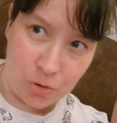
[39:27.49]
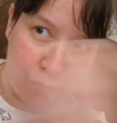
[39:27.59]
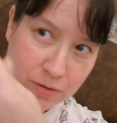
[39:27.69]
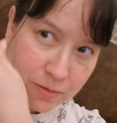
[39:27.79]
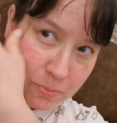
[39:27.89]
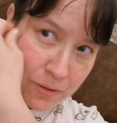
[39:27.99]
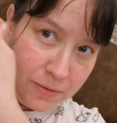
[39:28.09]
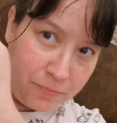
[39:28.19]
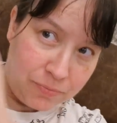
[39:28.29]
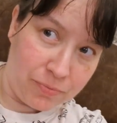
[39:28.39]
Or this
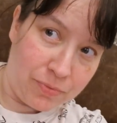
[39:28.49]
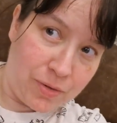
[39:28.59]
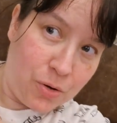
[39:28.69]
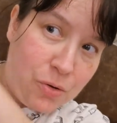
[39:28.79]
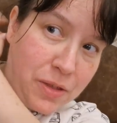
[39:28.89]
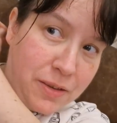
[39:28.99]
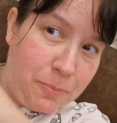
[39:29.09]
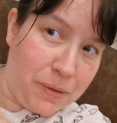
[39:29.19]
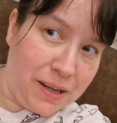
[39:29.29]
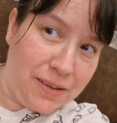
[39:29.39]
bit. Trying to. Well,
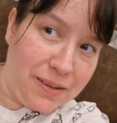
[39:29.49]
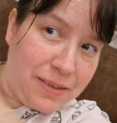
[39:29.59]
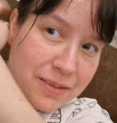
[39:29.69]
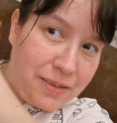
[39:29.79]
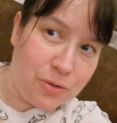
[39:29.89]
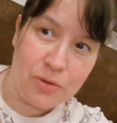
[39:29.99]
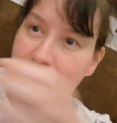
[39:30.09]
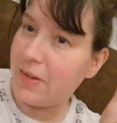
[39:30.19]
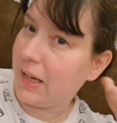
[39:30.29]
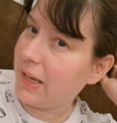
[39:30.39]
this bit, no, it's just all
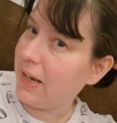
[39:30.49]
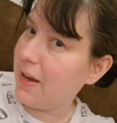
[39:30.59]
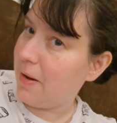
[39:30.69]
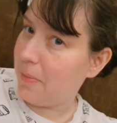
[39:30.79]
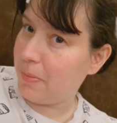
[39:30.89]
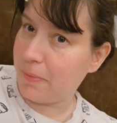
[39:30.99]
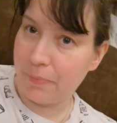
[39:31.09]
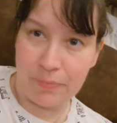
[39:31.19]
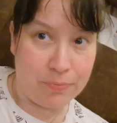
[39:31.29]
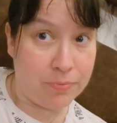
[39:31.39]
sticking up. You're like
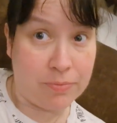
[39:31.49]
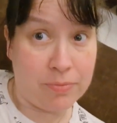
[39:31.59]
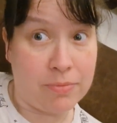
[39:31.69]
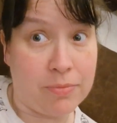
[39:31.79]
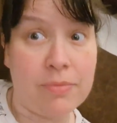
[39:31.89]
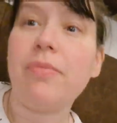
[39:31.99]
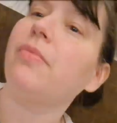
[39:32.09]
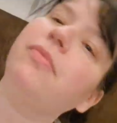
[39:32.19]
a wild woman.